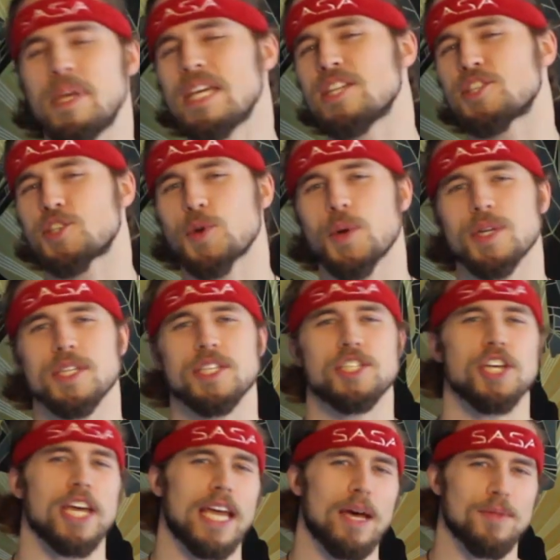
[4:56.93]
Be sure to
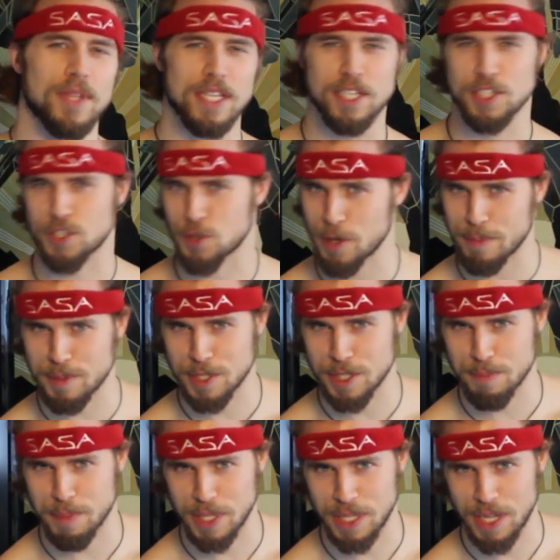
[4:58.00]
check out the
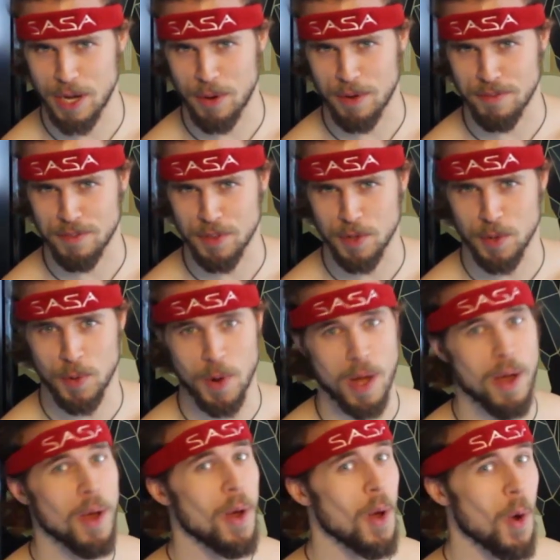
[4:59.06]
description below if you
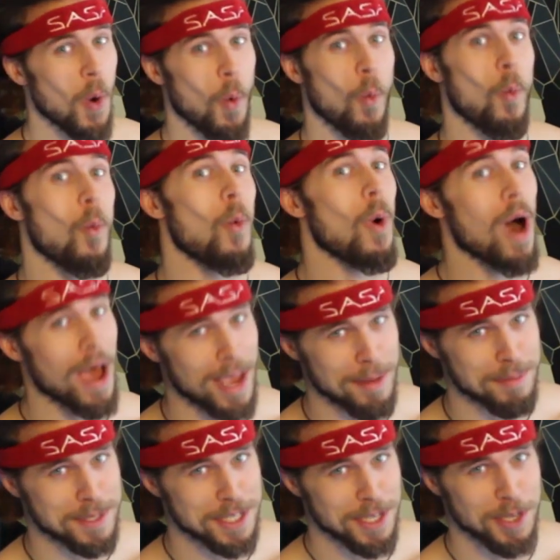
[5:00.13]

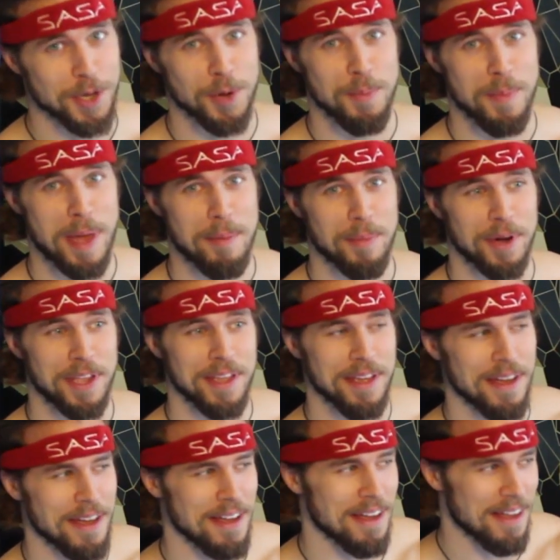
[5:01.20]
wiped your memory
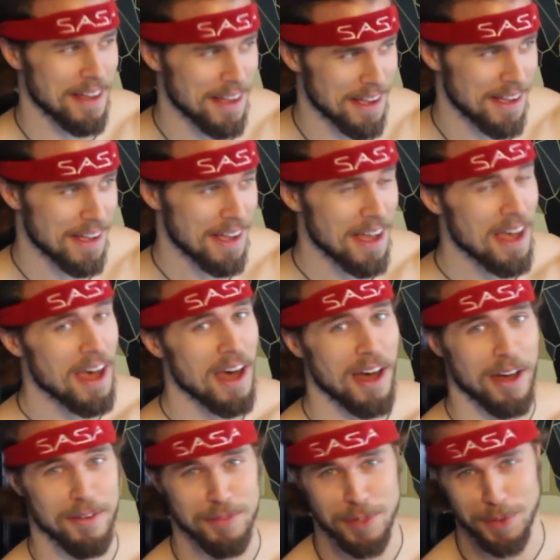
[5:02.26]

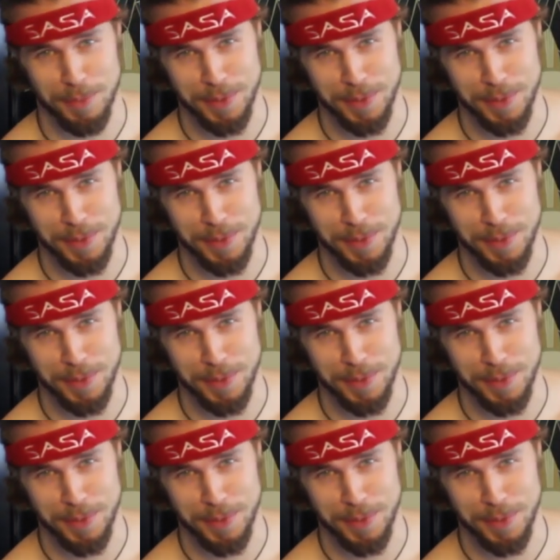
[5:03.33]
of the